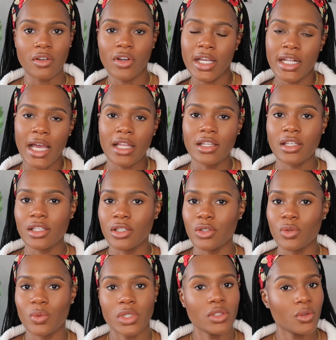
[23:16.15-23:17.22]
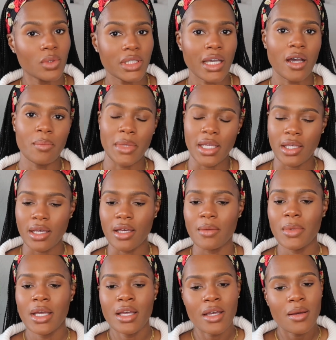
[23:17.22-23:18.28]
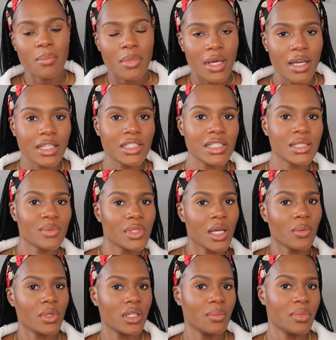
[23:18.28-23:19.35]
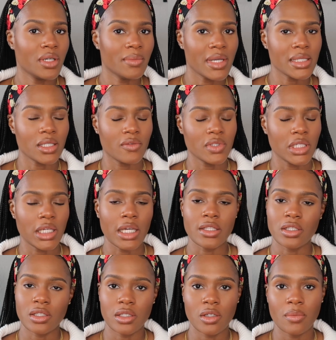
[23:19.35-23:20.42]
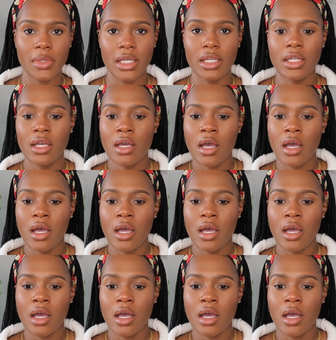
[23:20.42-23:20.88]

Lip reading: Granted, I look cute with or without makeup, but just when I want to put myself together a little bit.